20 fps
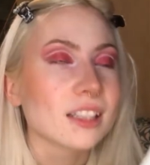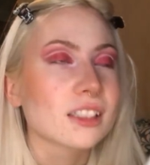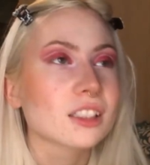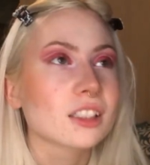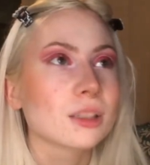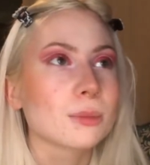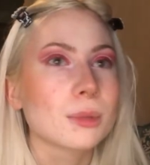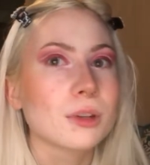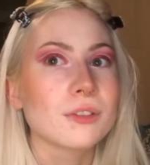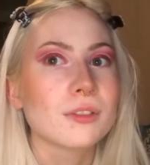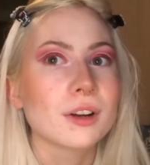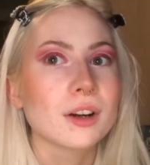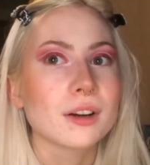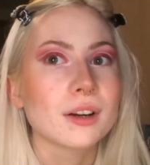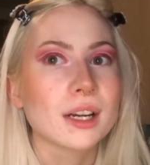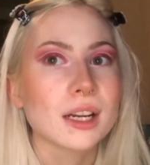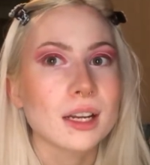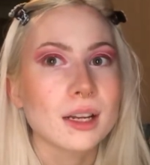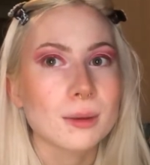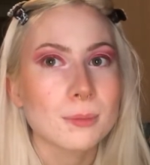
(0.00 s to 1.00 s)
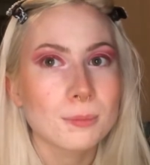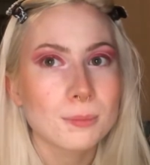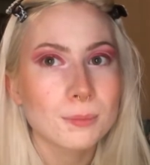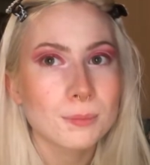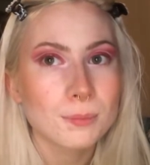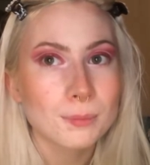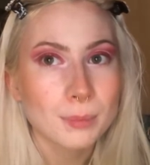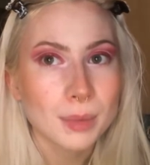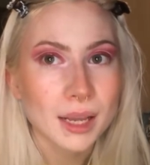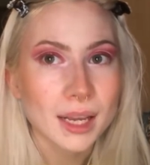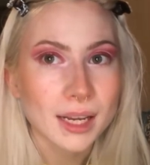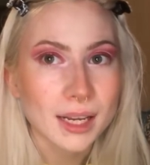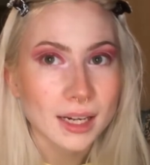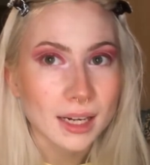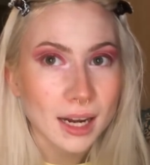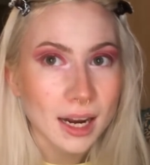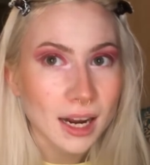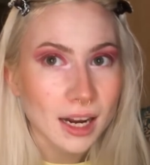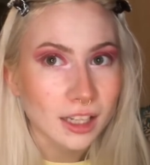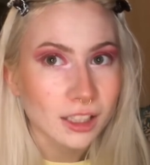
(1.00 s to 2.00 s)
It's gonna be very big
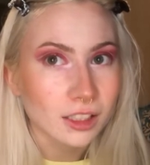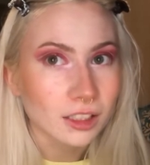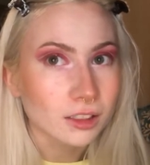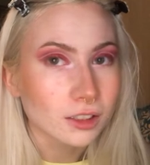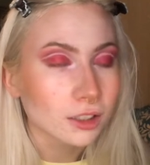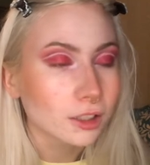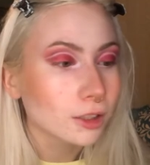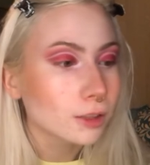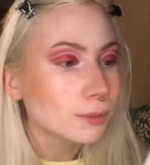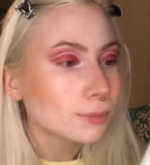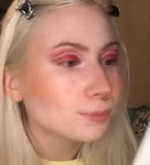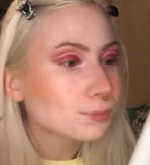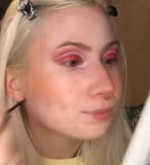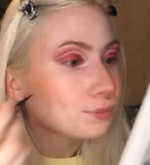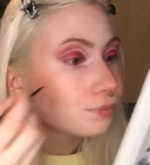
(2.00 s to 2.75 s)
and angular.